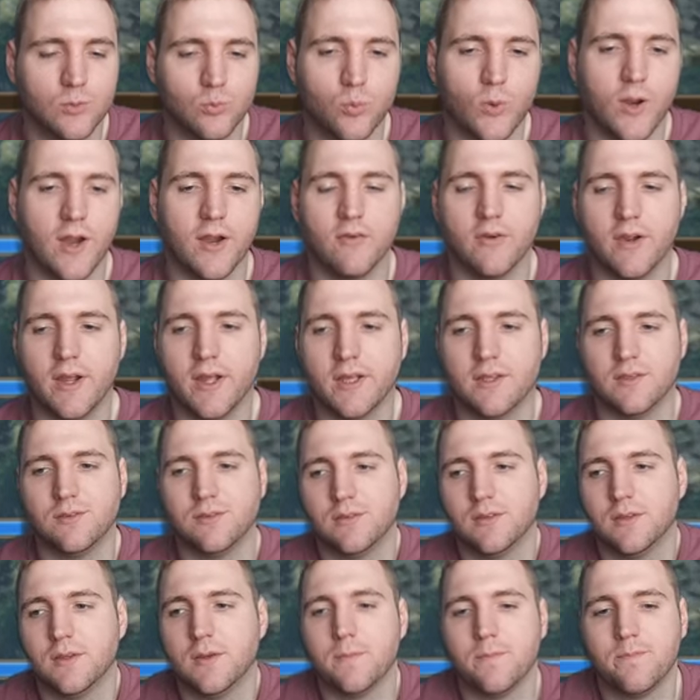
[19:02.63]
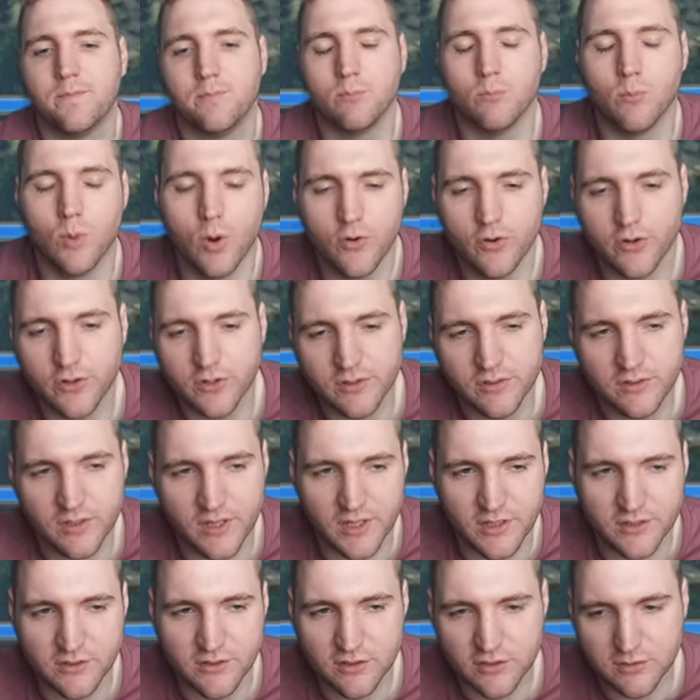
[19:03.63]
whereas Morrigan's
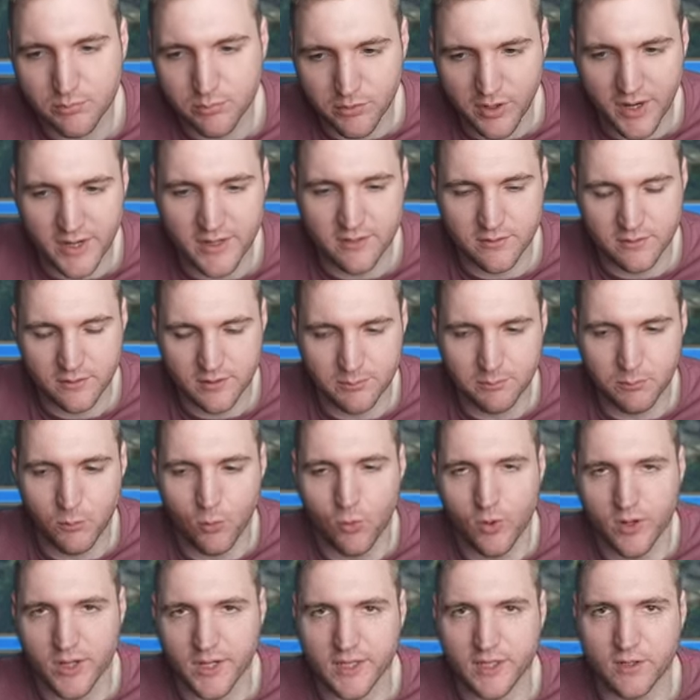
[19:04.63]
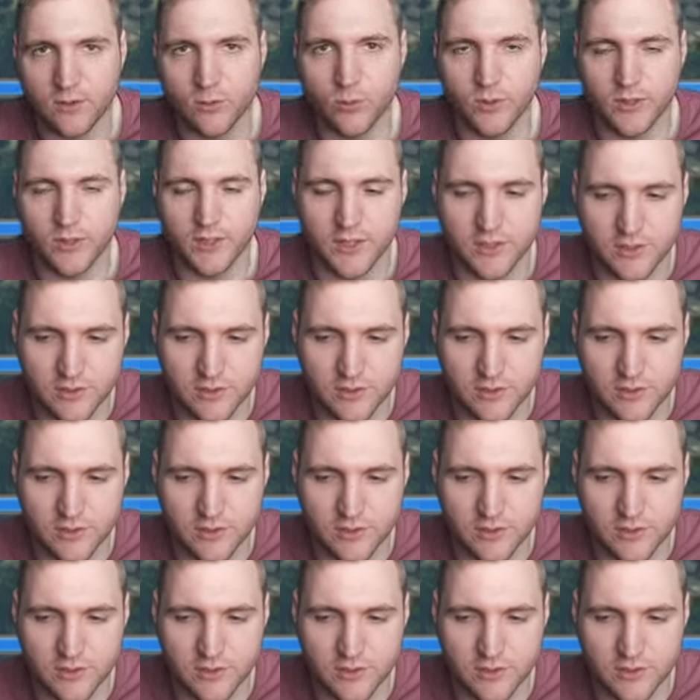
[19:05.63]
is spread more equally.